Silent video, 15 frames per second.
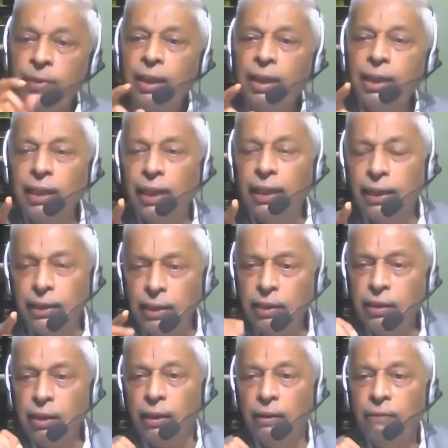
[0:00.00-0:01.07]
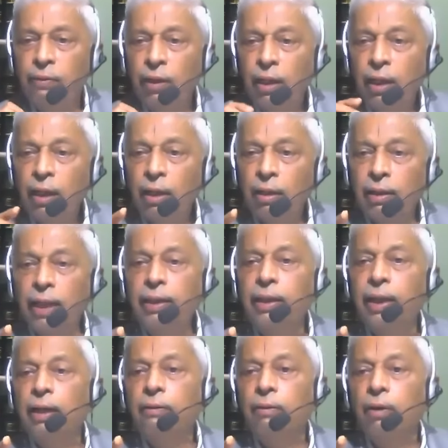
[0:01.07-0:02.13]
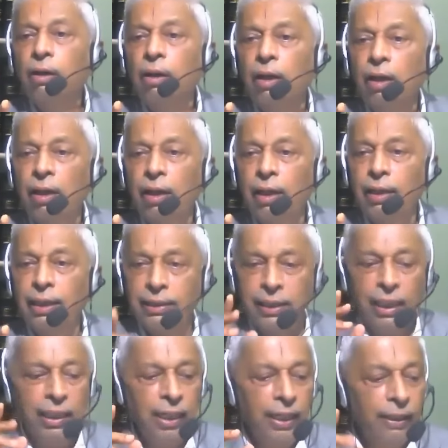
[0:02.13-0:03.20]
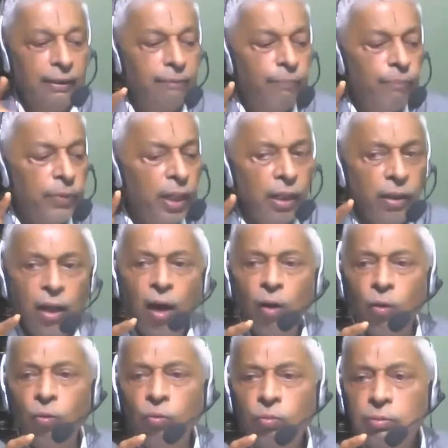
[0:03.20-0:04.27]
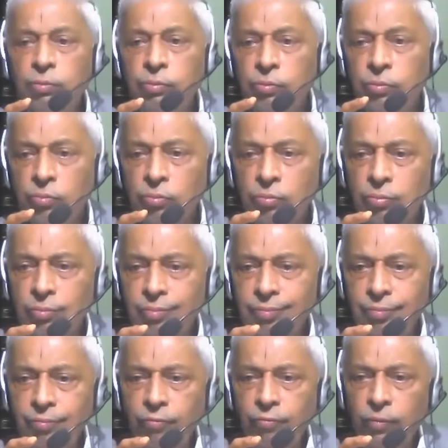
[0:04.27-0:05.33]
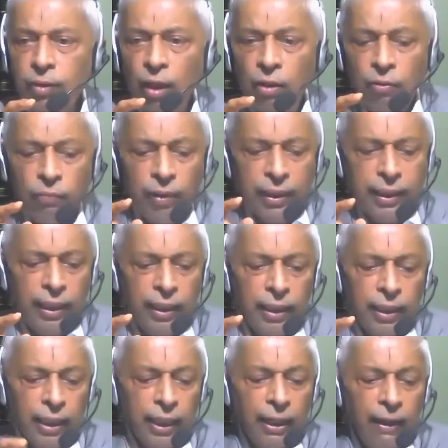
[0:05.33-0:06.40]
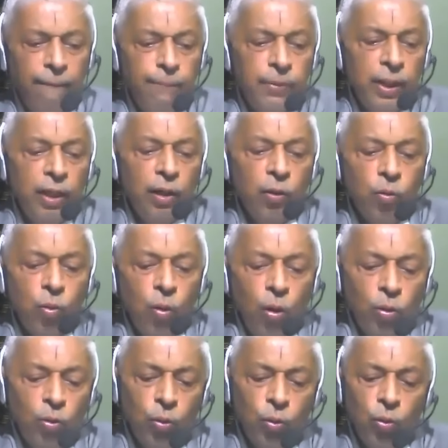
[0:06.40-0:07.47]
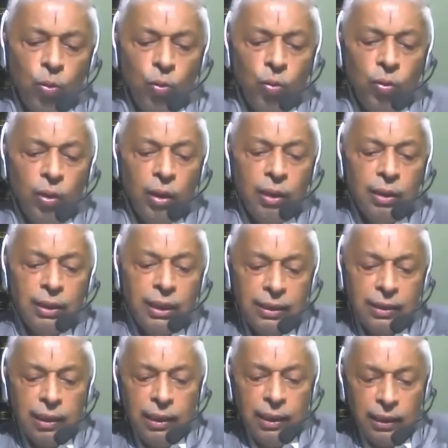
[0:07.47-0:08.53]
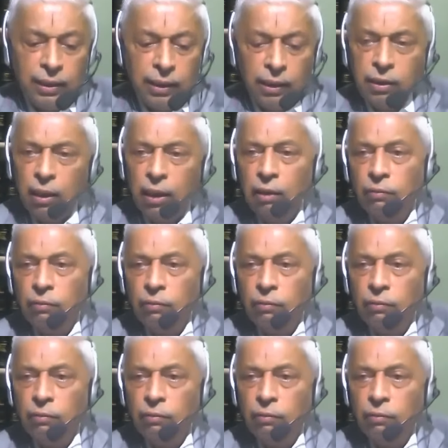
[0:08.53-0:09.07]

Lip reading: in a decision rendered recently. Now, we can go to this decision